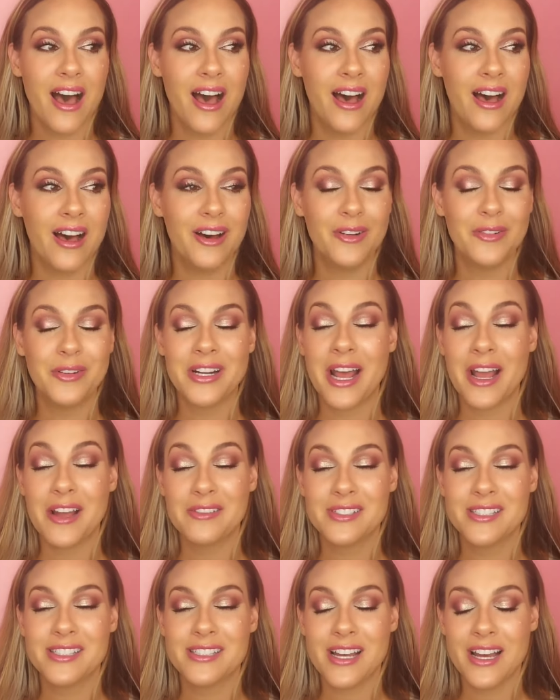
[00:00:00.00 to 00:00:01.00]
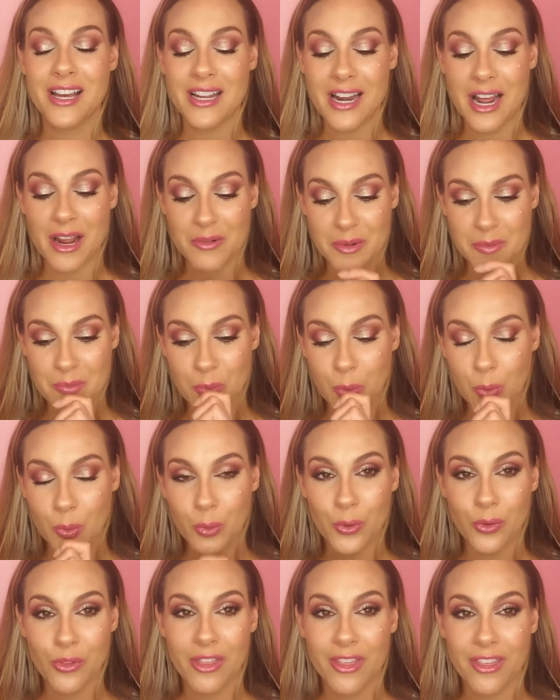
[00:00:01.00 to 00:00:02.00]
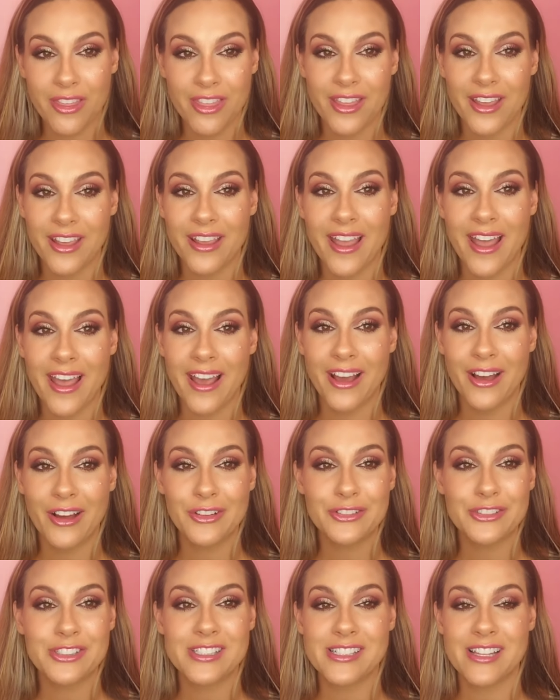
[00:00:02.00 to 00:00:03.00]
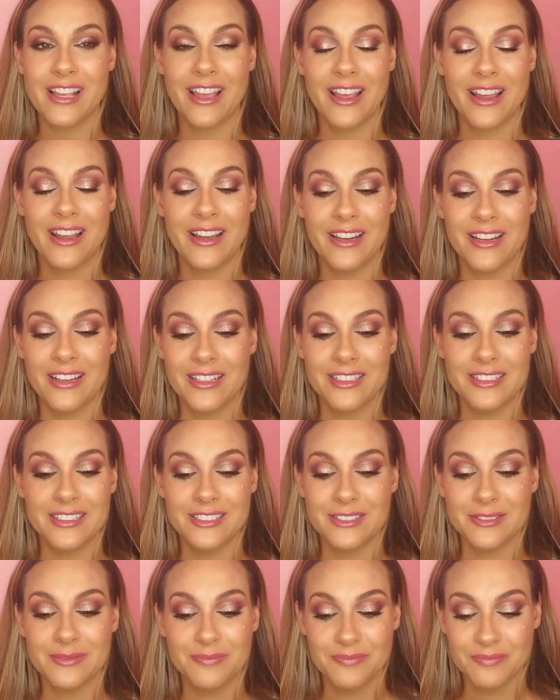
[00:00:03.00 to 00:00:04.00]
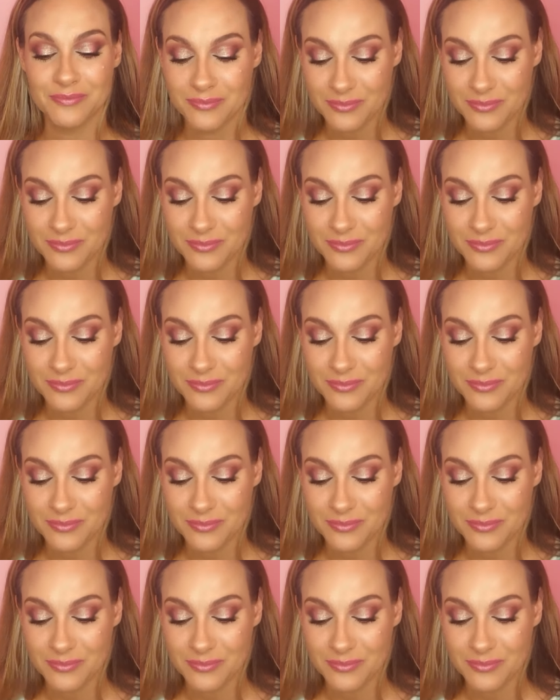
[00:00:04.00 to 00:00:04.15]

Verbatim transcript: When I was done, I would pull the thing out, and